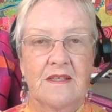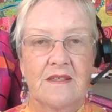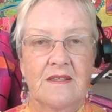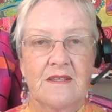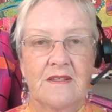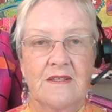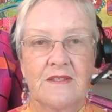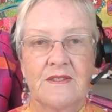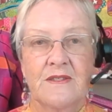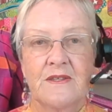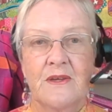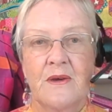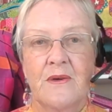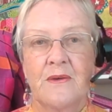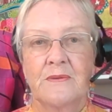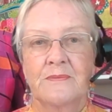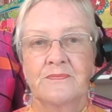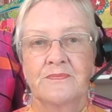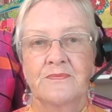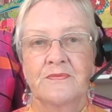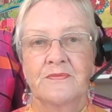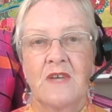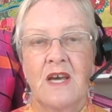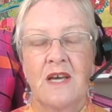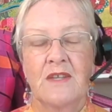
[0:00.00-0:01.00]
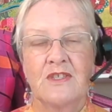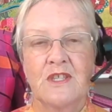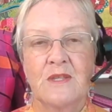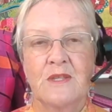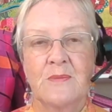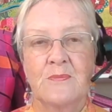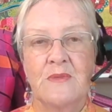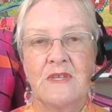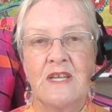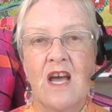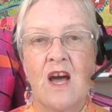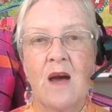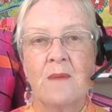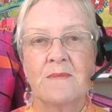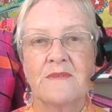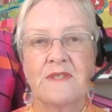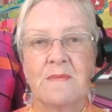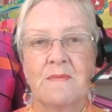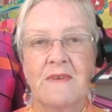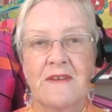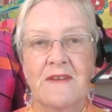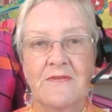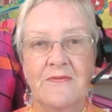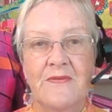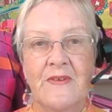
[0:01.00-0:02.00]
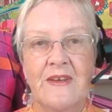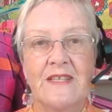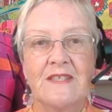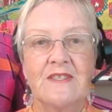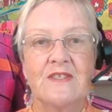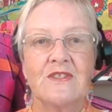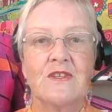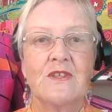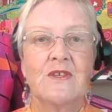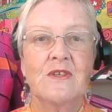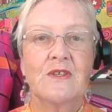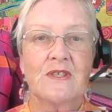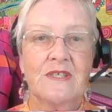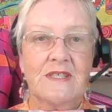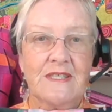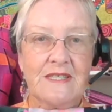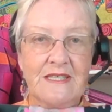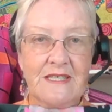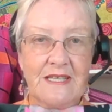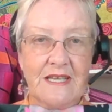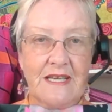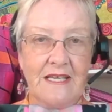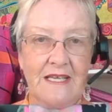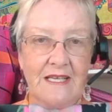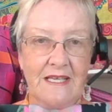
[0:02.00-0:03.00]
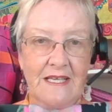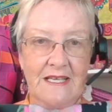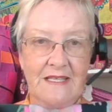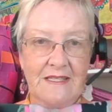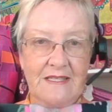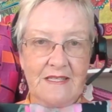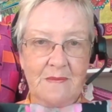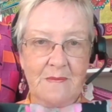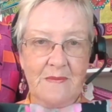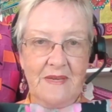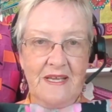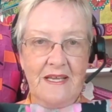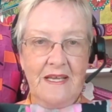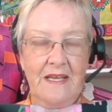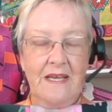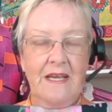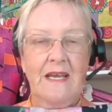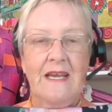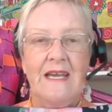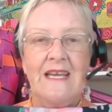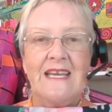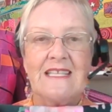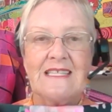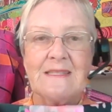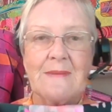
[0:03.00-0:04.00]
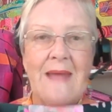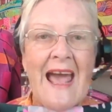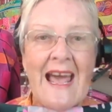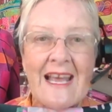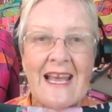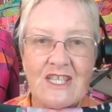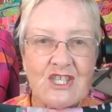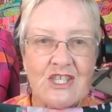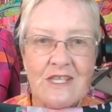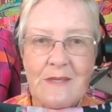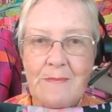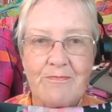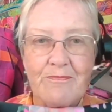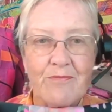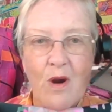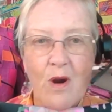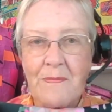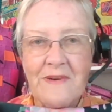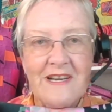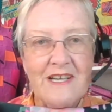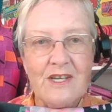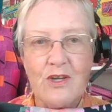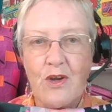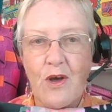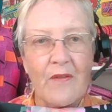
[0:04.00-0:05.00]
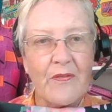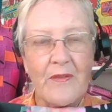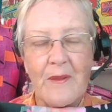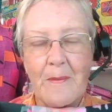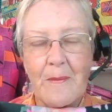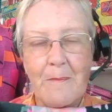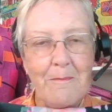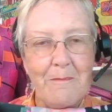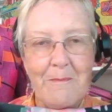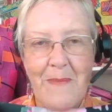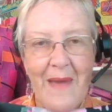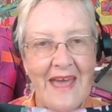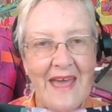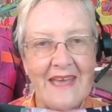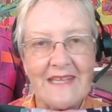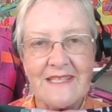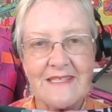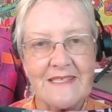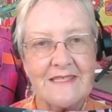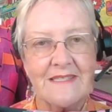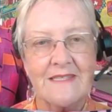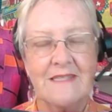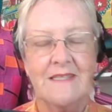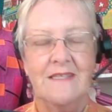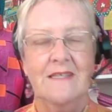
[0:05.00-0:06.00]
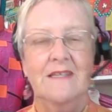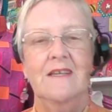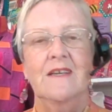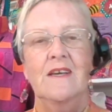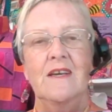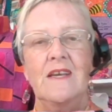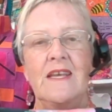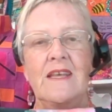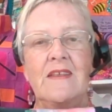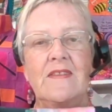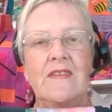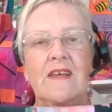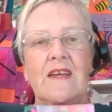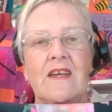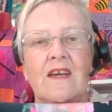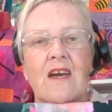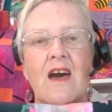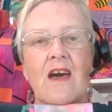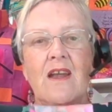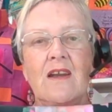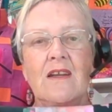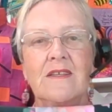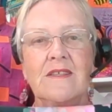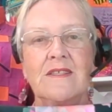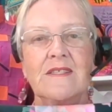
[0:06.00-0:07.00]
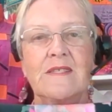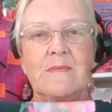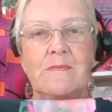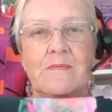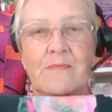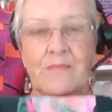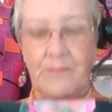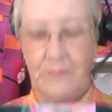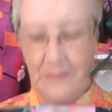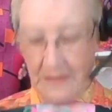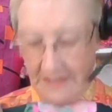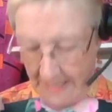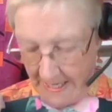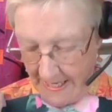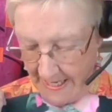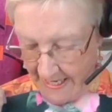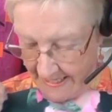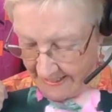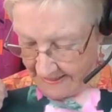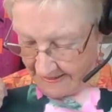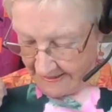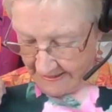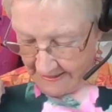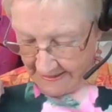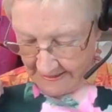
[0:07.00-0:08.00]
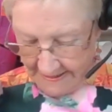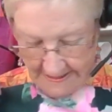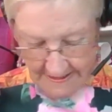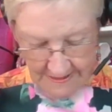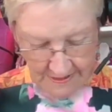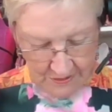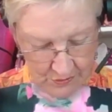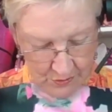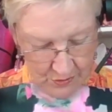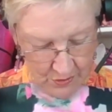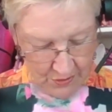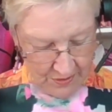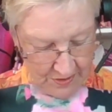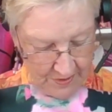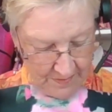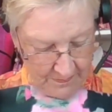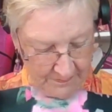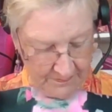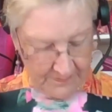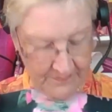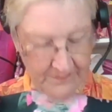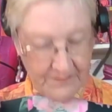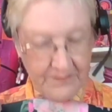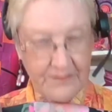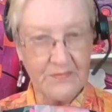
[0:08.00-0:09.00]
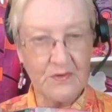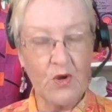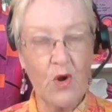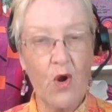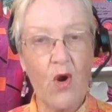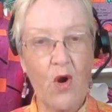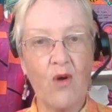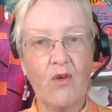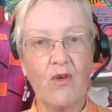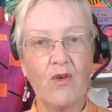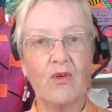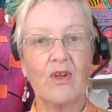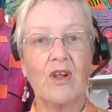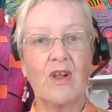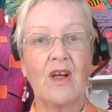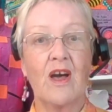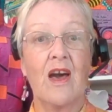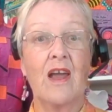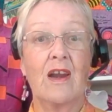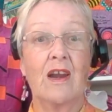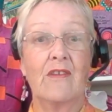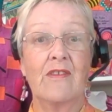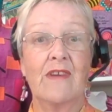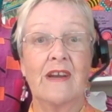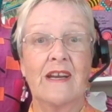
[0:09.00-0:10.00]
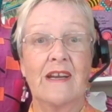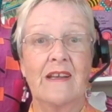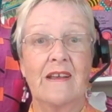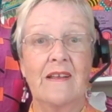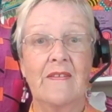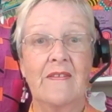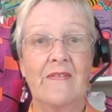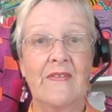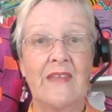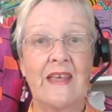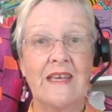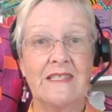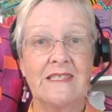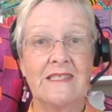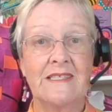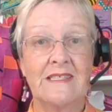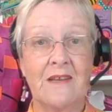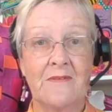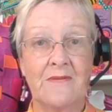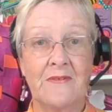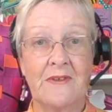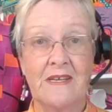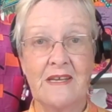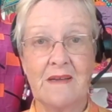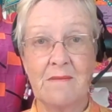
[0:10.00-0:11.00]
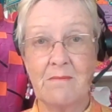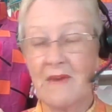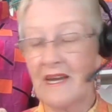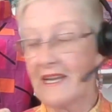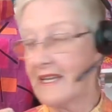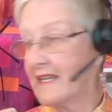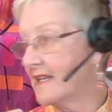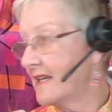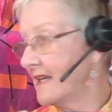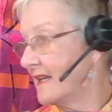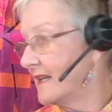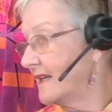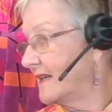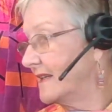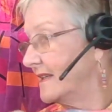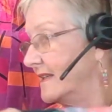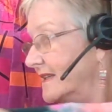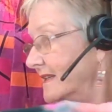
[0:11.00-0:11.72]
So I just put it up to my face so you can see it against me. It's actually probably not the best in the colors, but it has at least got a coral color in it, and that's definitely my color.